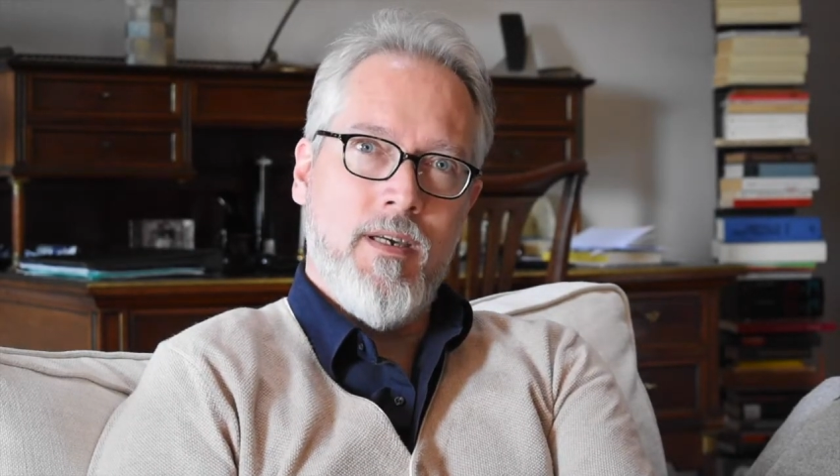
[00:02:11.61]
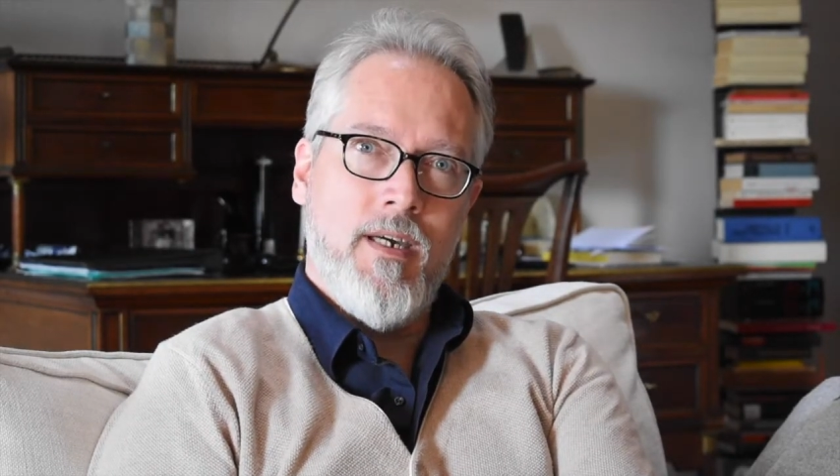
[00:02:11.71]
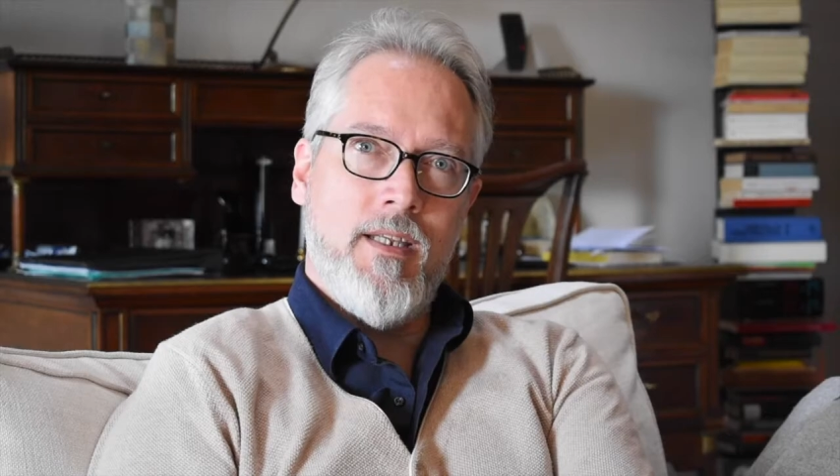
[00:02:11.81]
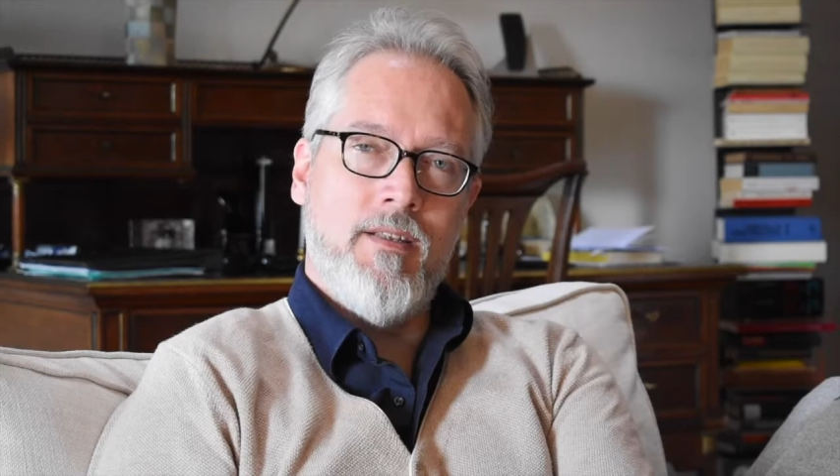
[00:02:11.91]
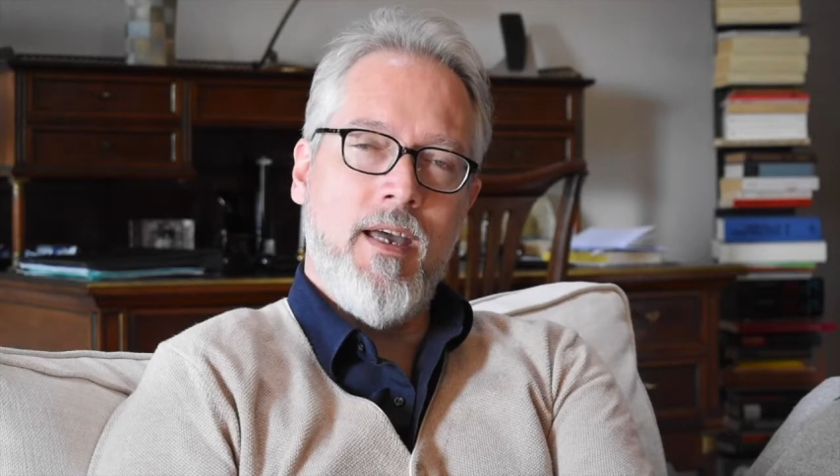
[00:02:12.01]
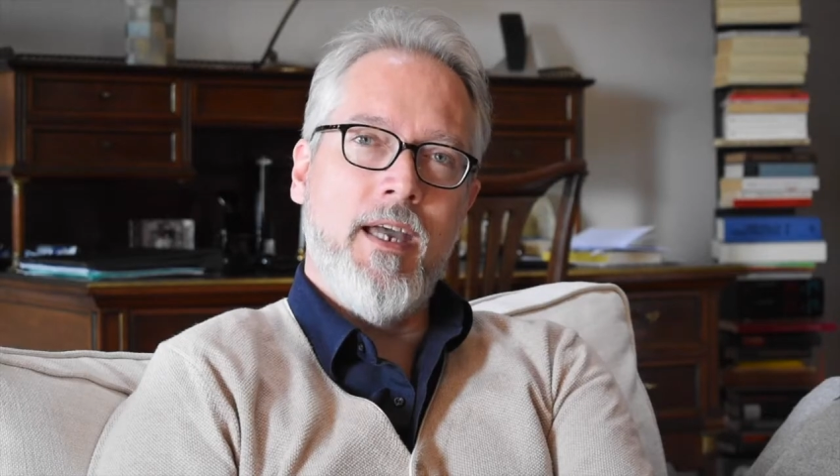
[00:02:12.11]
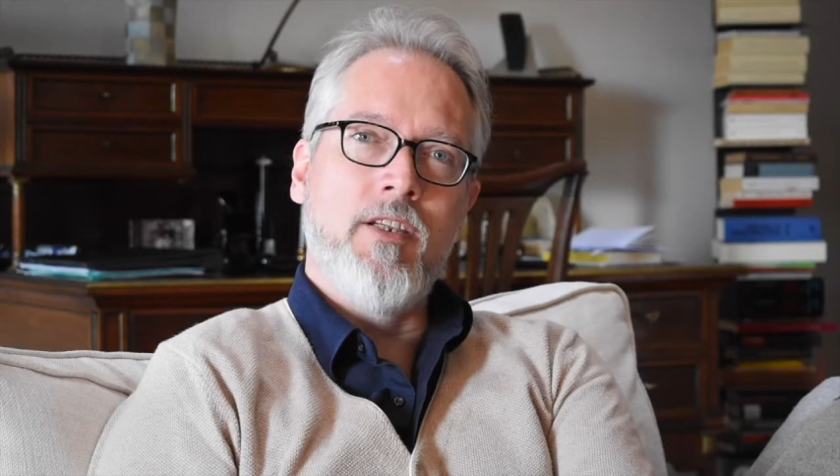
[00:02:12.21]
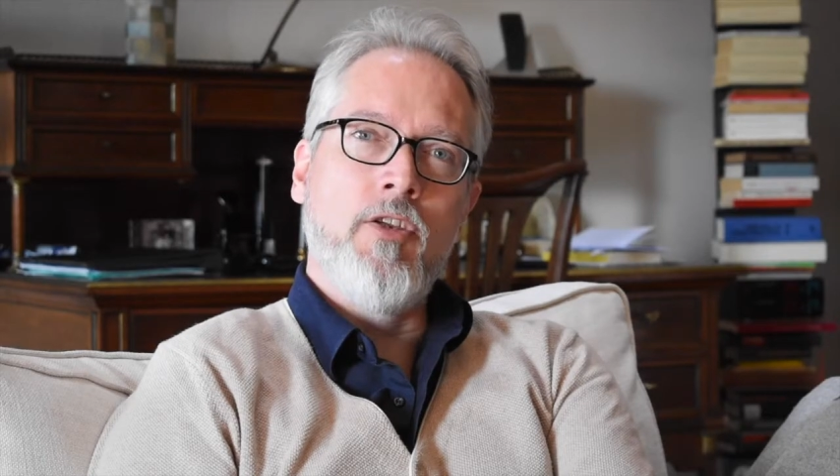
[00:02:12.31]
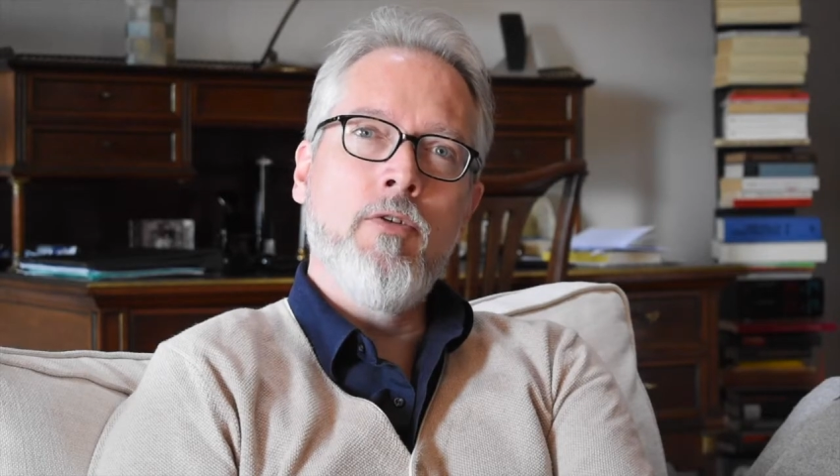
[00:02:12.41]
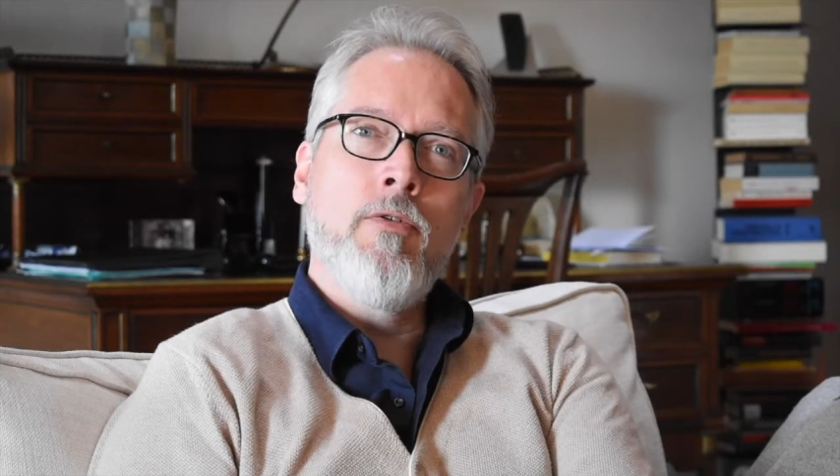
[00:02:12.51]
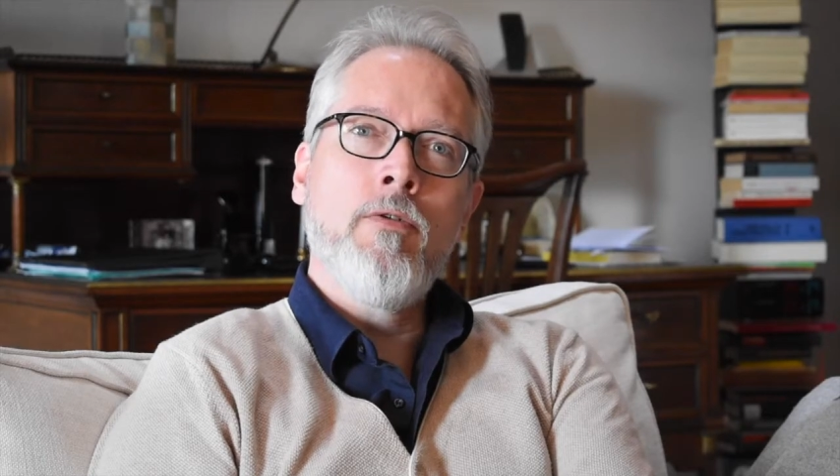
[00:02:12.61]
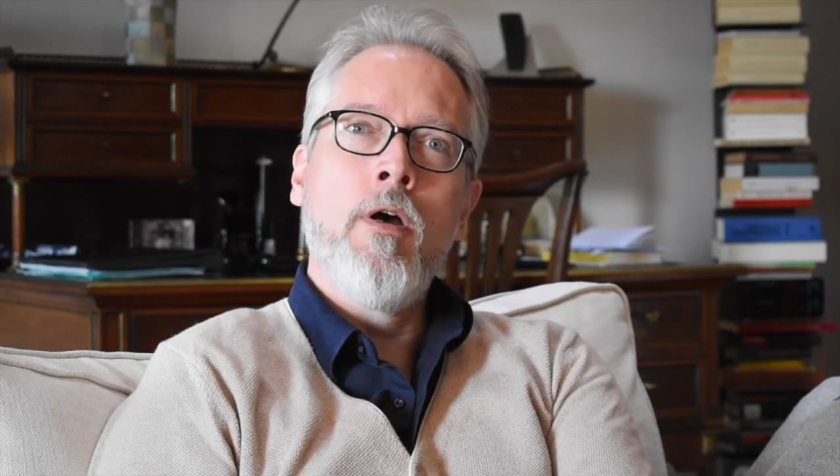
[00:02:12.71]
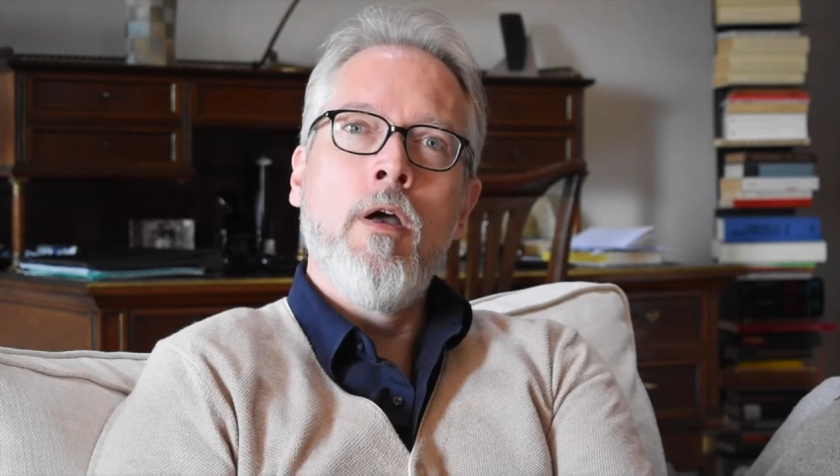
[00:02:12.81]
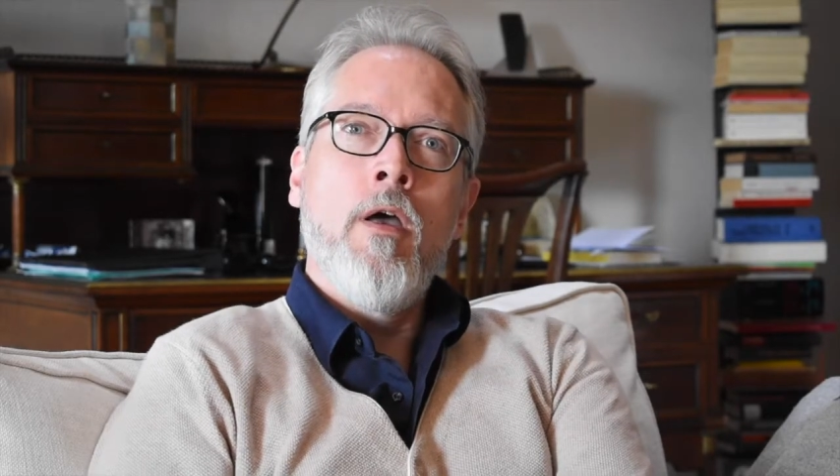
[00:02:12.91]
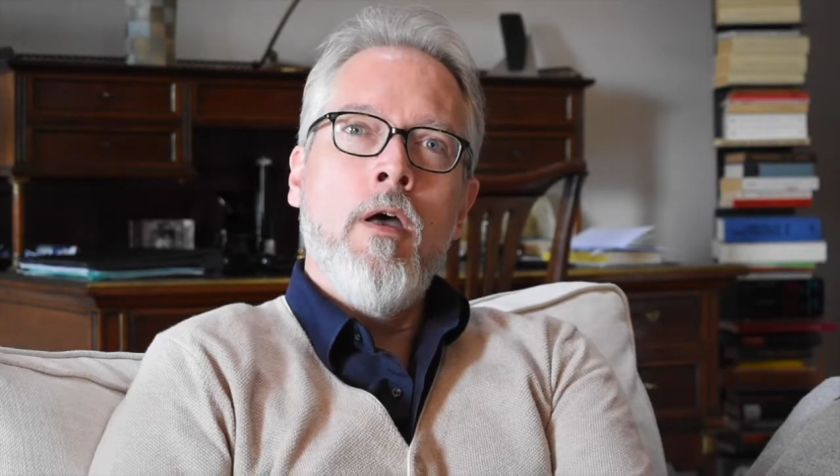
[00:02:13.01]
And I knew
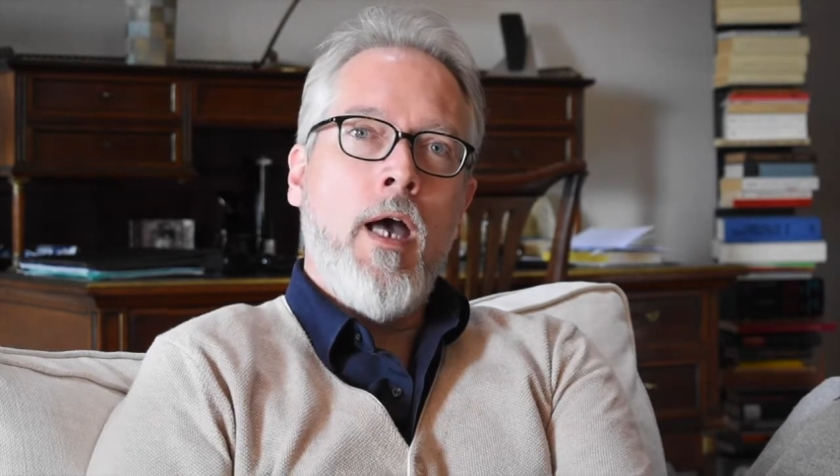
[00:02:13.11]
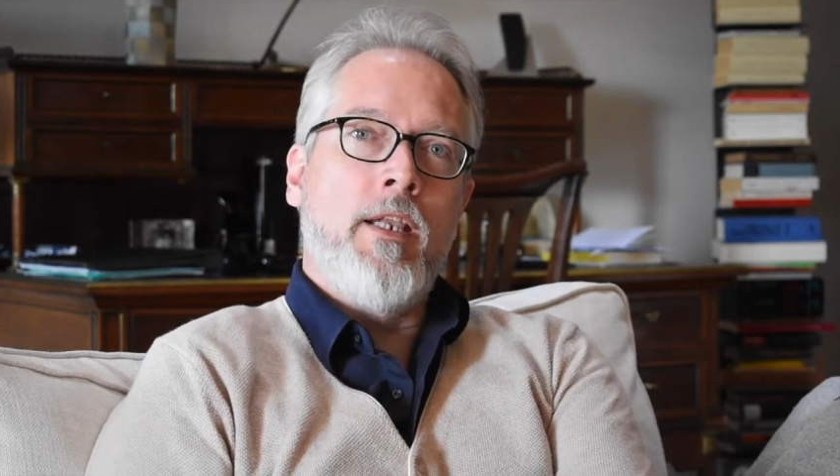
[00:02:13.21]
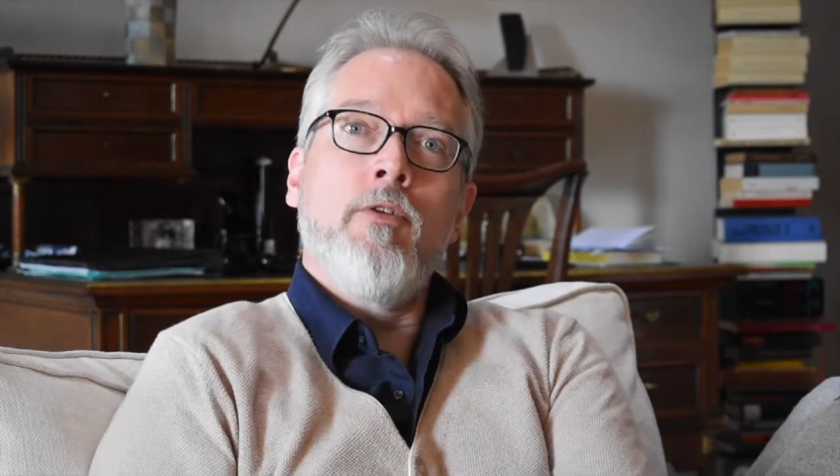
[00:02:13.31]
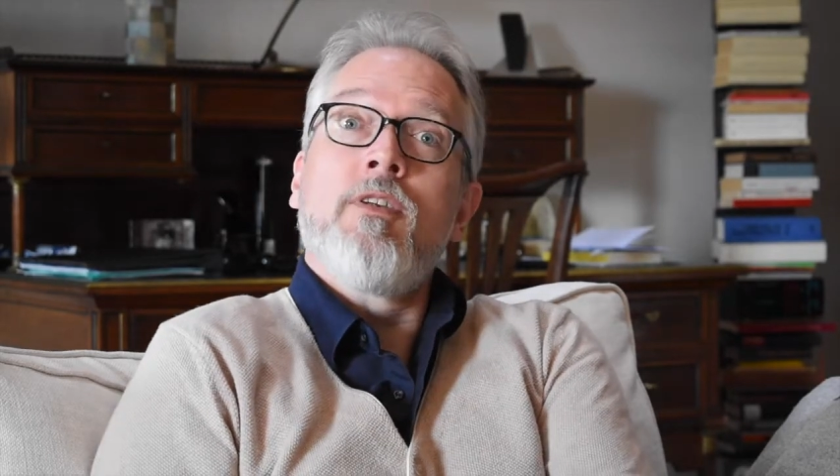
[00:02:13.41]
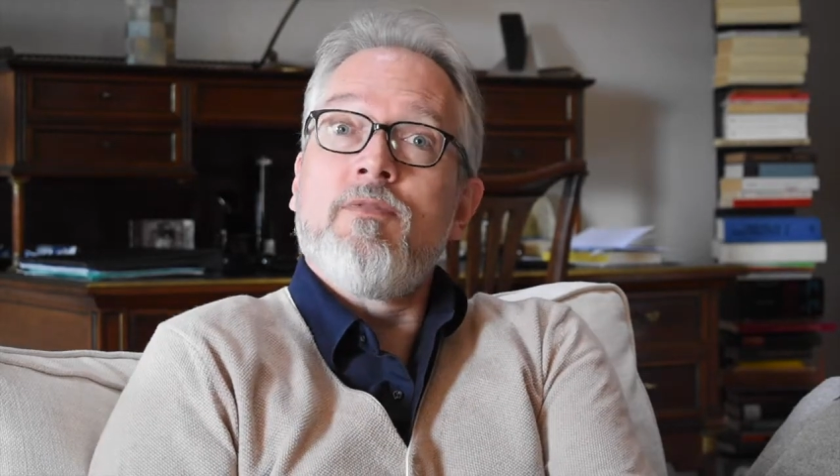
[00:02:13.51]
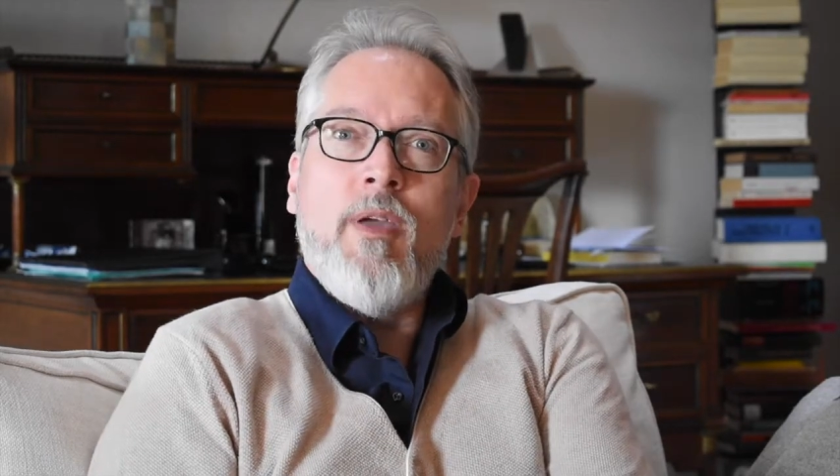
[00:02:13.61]
these